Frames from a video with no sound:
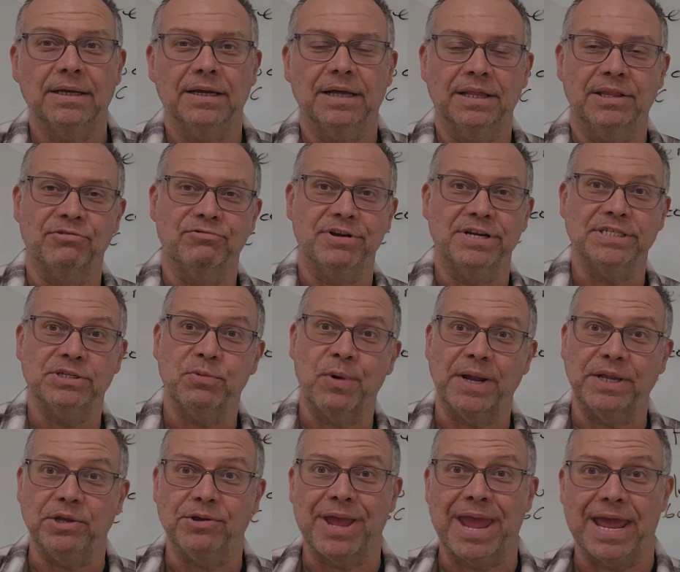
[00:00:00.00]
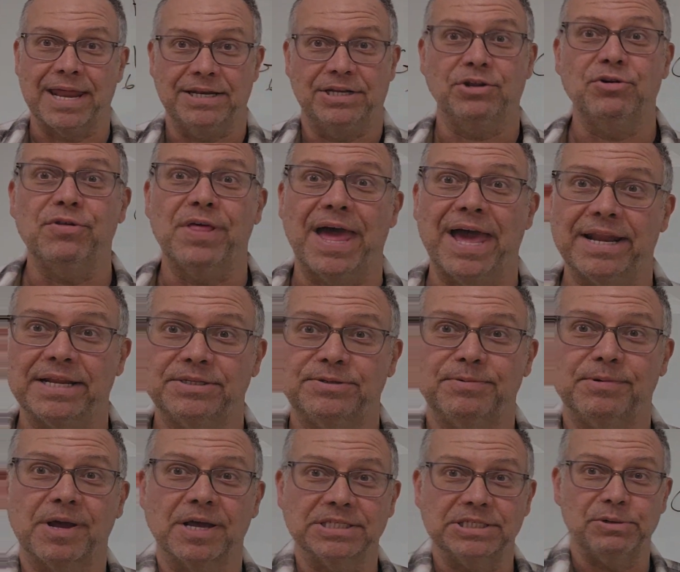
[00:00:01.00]
And the reason why you can't do that is
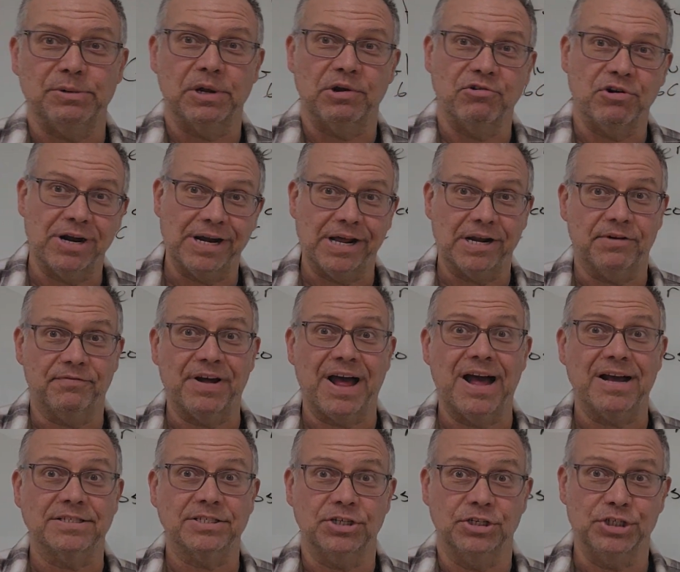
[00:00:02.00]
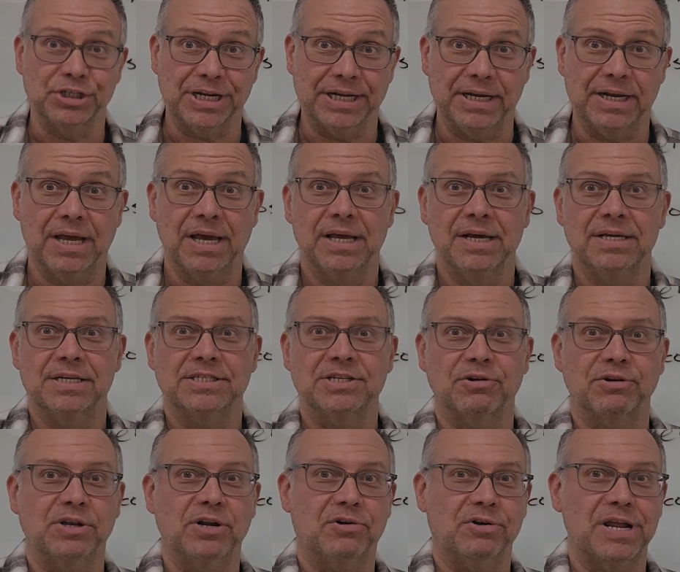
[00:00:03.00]
because you would run out of oxygen.
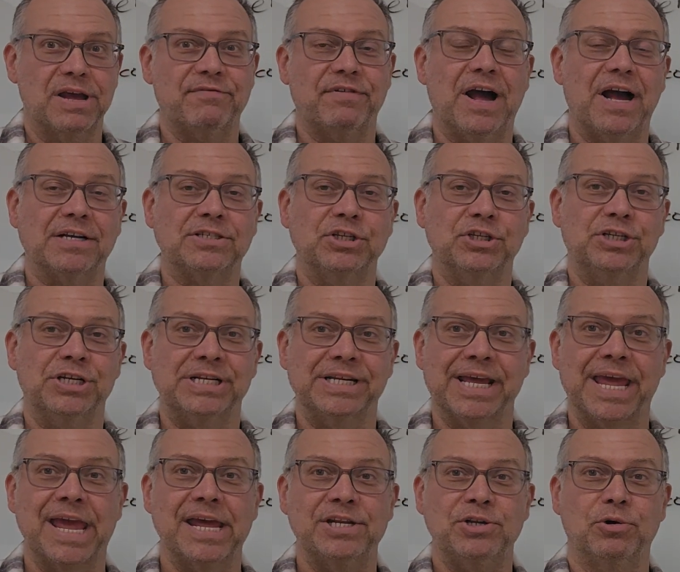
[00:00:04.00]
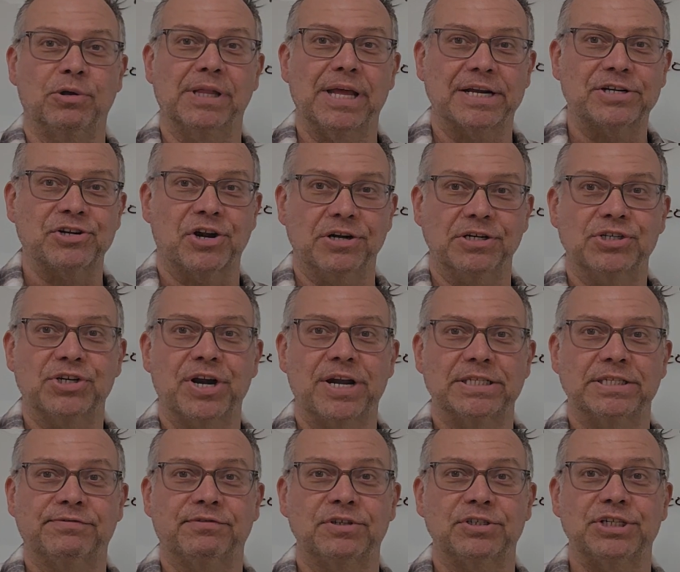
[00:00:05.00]
So you don't have oxygen, you can't do electron
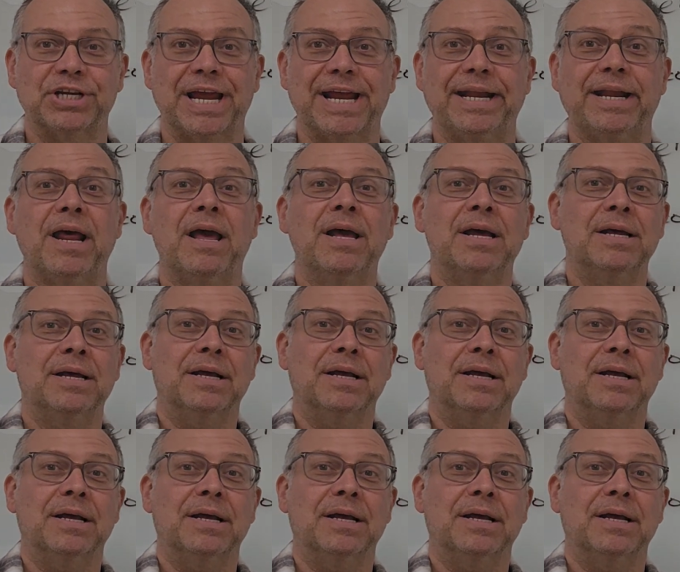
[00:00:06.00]
transfer chain.